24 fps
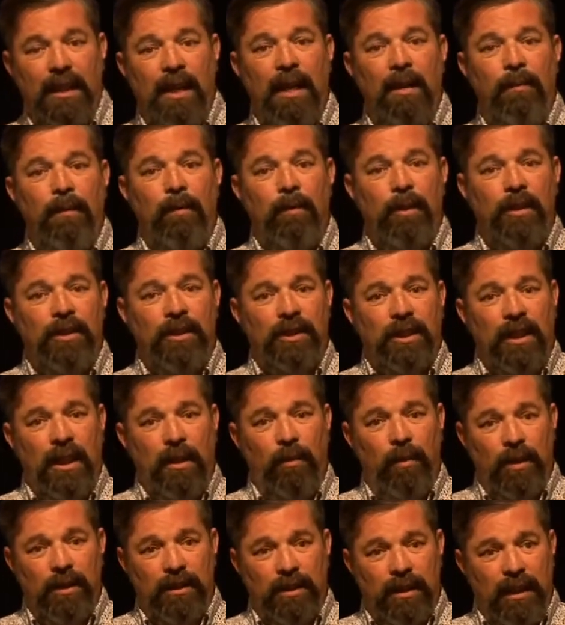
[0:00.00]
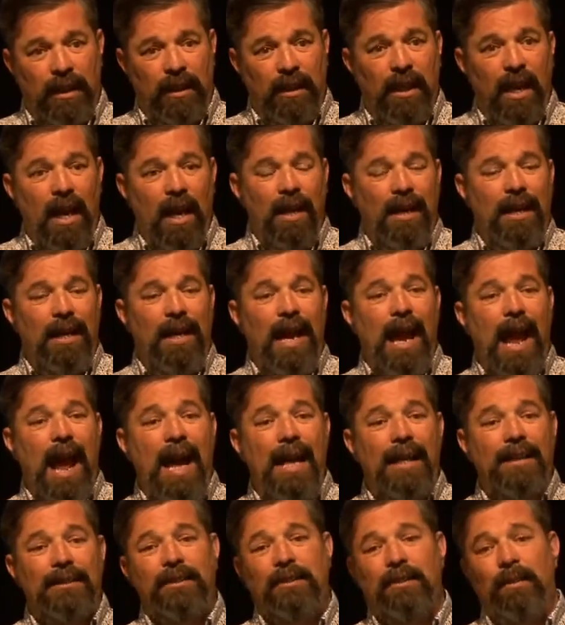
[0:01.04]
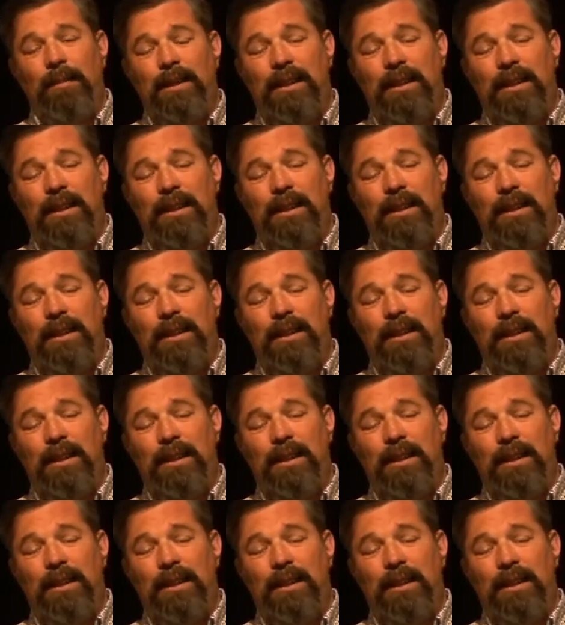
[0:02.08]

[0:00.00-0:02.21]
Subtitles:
him. He asked to